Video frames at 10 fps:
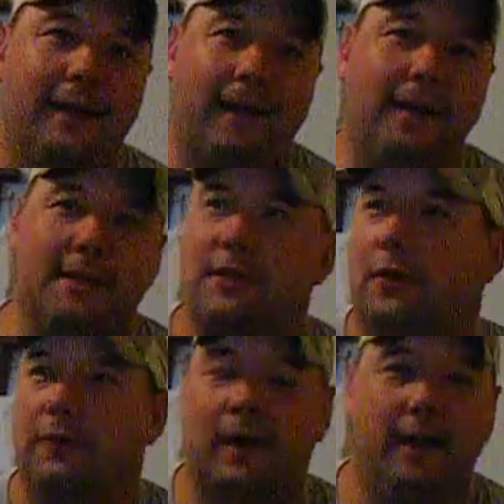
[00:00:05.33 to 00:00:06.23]
Hey, it's
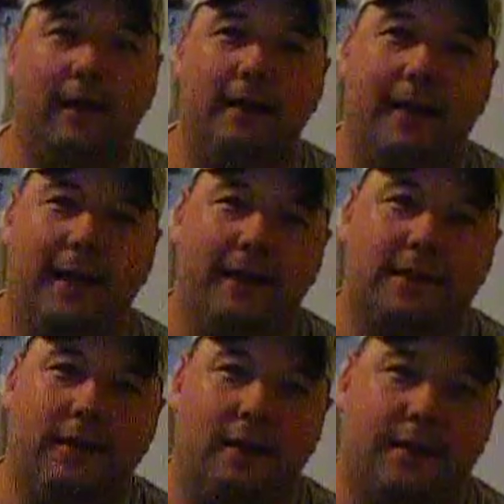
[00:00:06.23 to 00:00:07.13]
a rainy day.
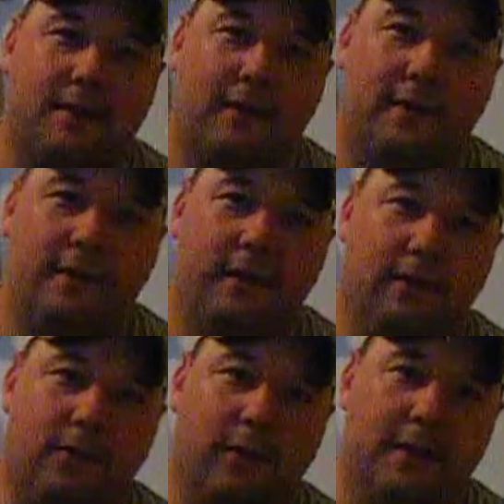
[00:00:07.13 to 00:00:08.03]
It's August
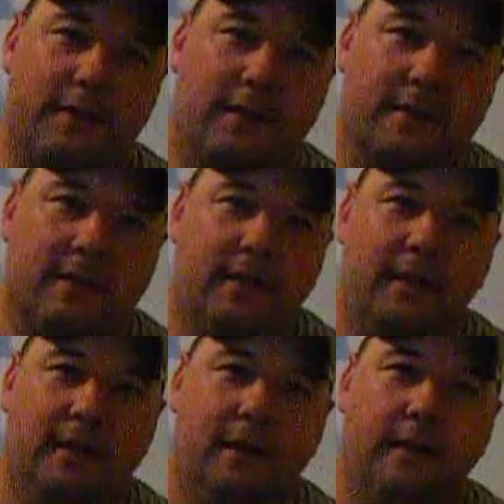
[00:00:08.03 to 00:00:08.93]
17th,
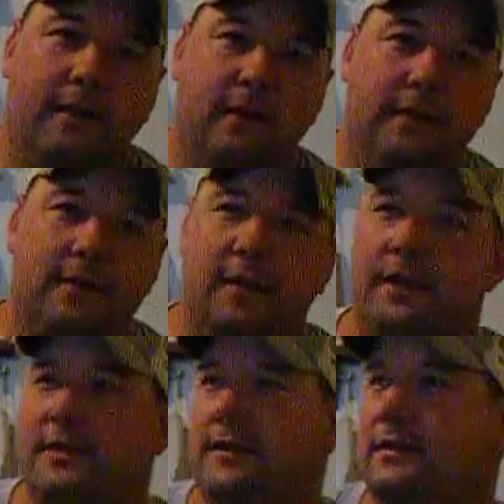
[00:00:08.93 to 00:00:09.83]
2016 in
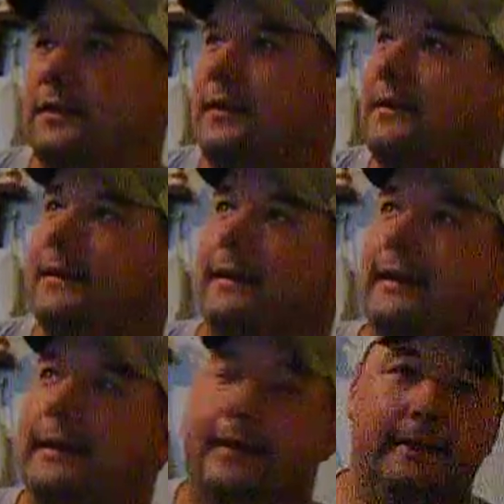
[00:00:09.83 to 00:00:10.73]
Texas,
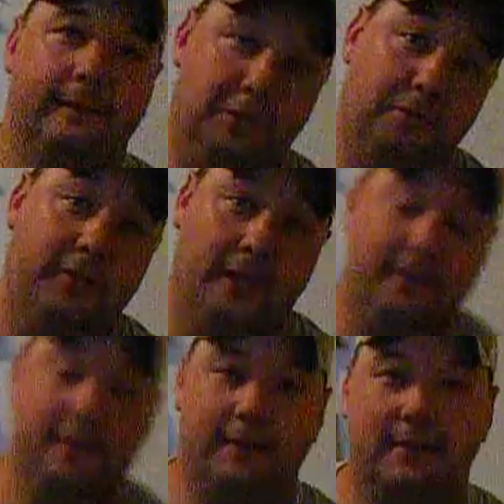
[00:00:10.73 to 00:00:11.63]
Central
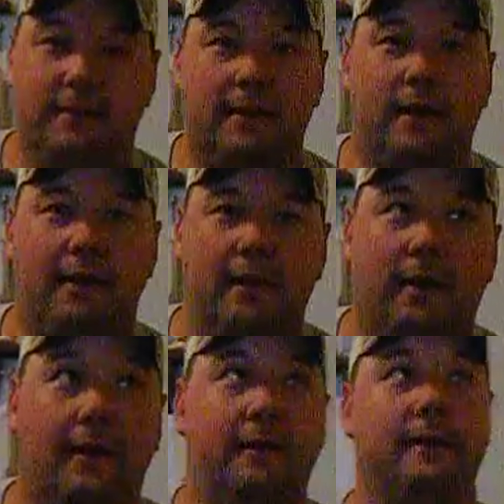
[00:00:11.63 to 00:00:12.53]
Texas. And
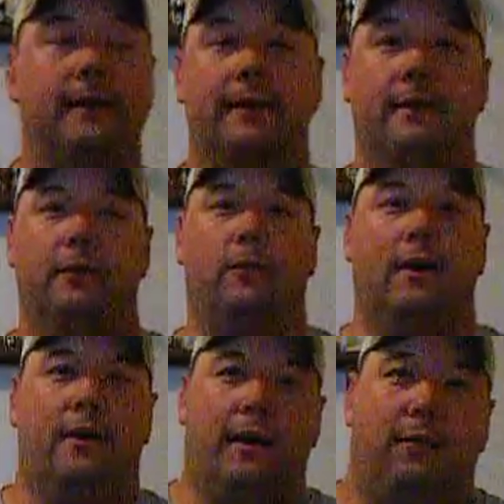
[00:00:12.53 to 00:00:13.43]

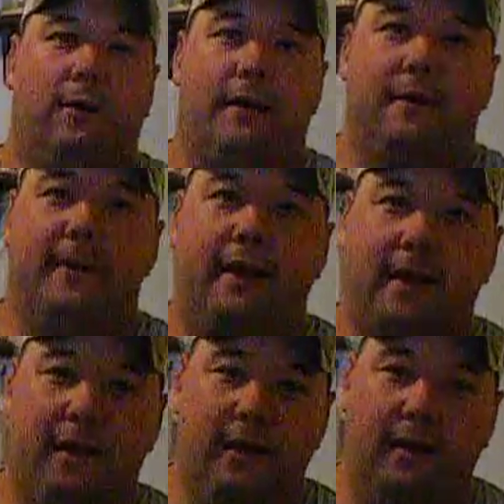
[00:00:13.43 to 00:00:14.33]
well, I wanted to make
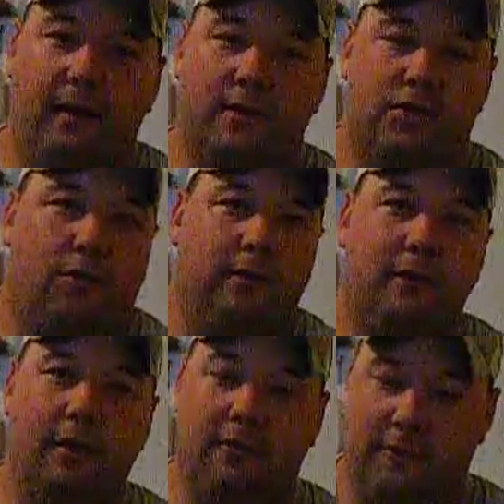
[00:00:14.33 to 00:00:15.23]
a short
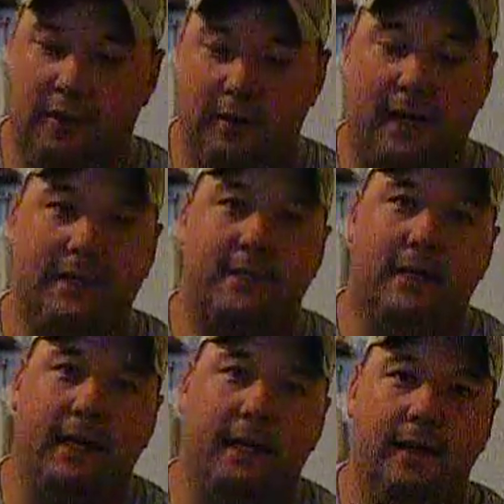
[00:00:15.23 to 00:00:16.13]
video for you guys
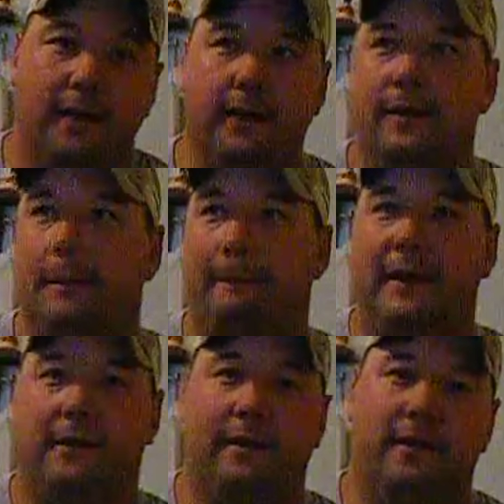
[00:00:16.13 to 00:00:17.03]
today
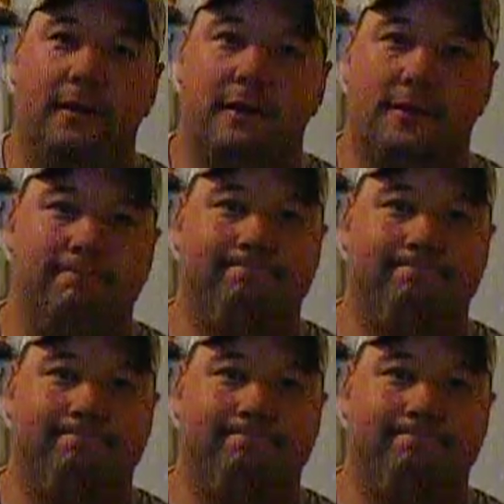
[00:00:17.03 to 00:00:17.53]
because